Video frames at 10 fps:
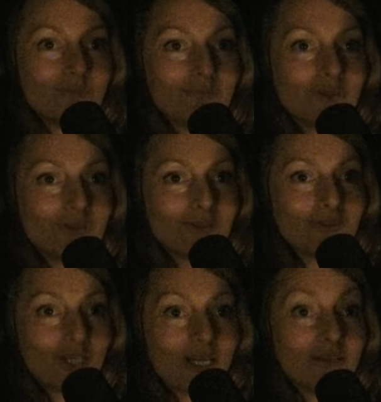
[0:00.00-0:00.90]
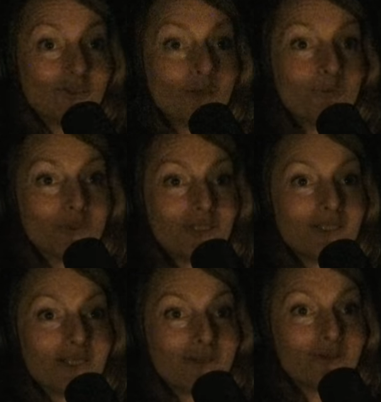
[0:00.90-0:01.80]
You mm-hmm. can check it out, Jill Bolte
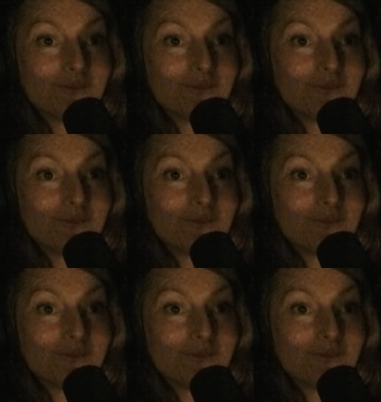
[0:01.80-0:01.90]
Taylor.